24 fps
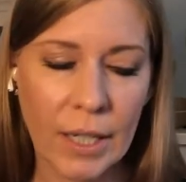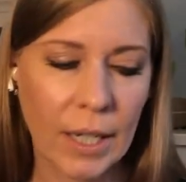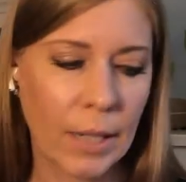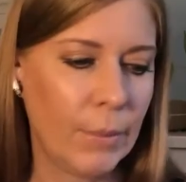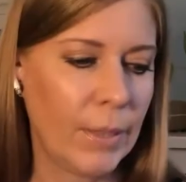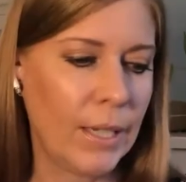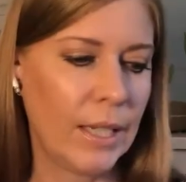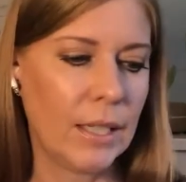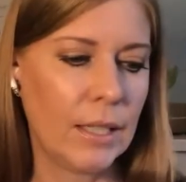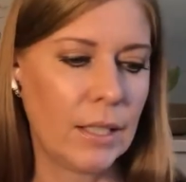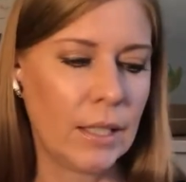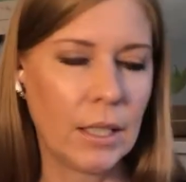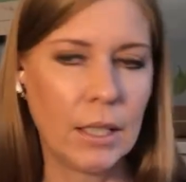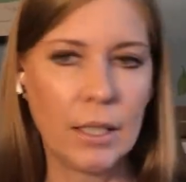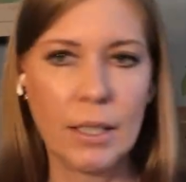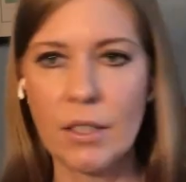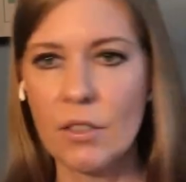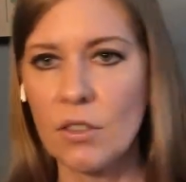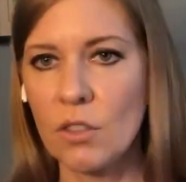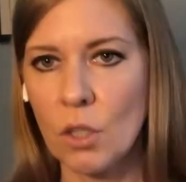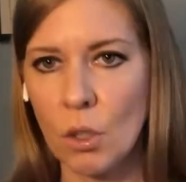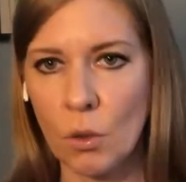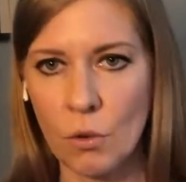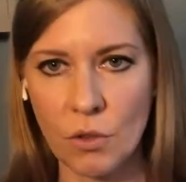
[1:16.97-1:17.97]
I mean, the
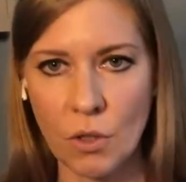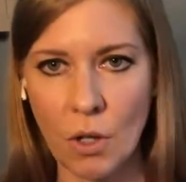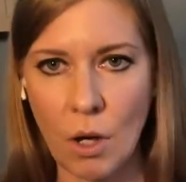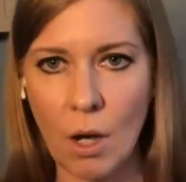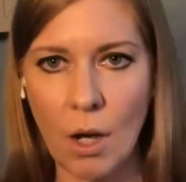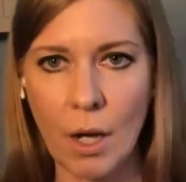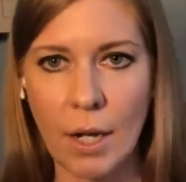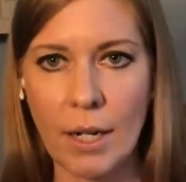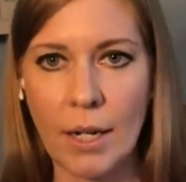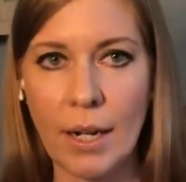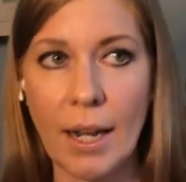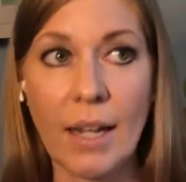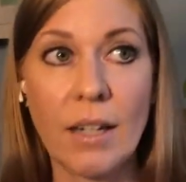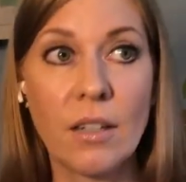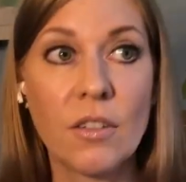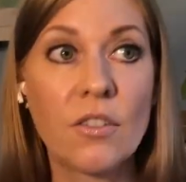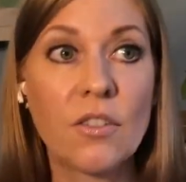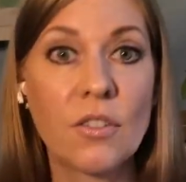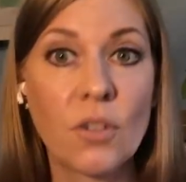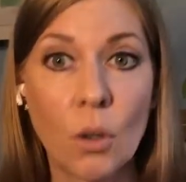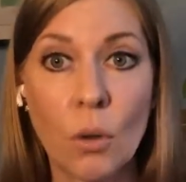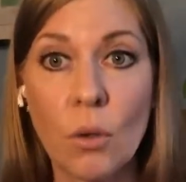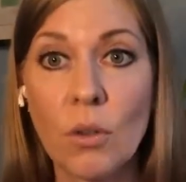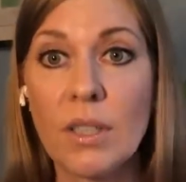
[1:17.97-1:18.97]
list goes on, and
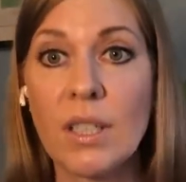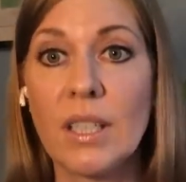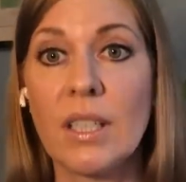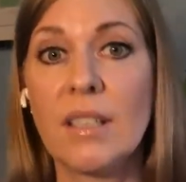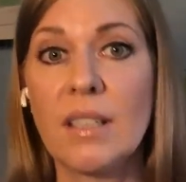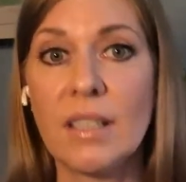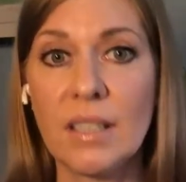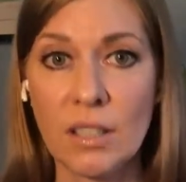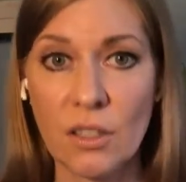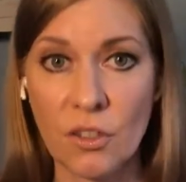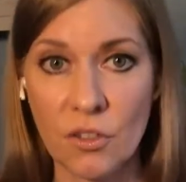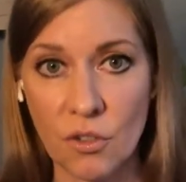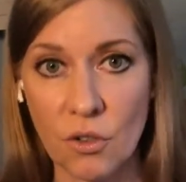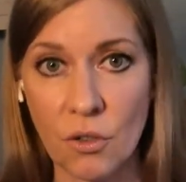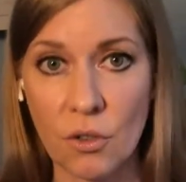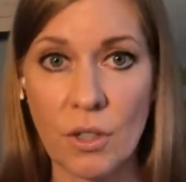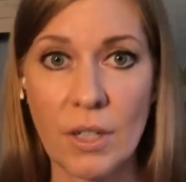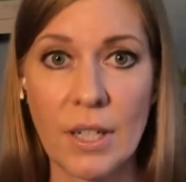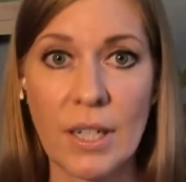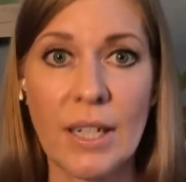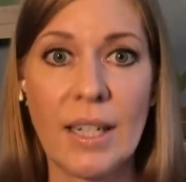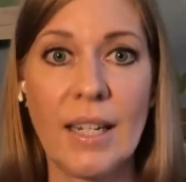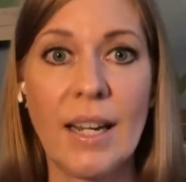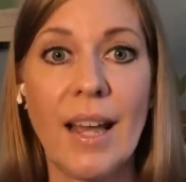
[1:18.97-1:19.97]
so did the
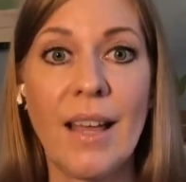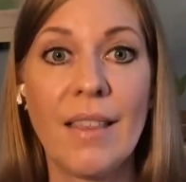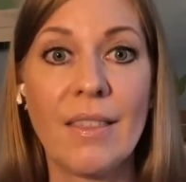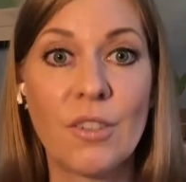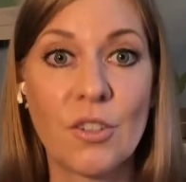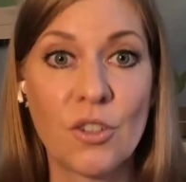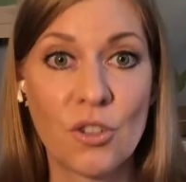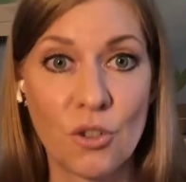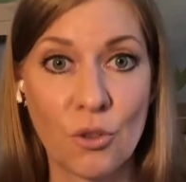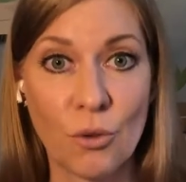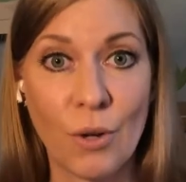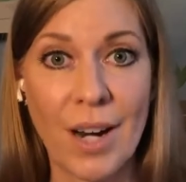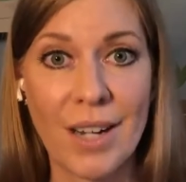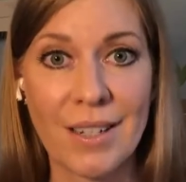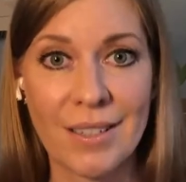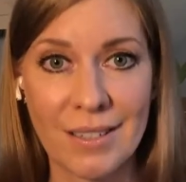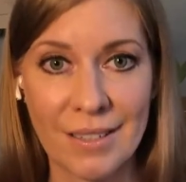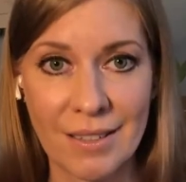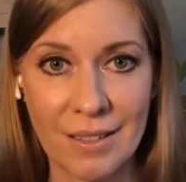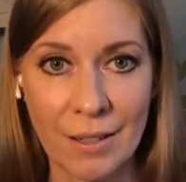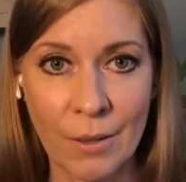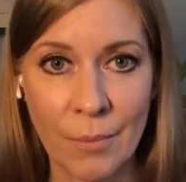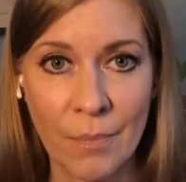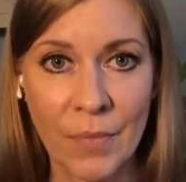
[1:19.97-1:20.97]
uncertainty and the
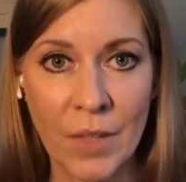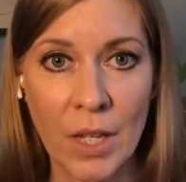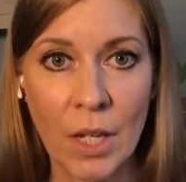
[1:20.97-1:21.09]
stress.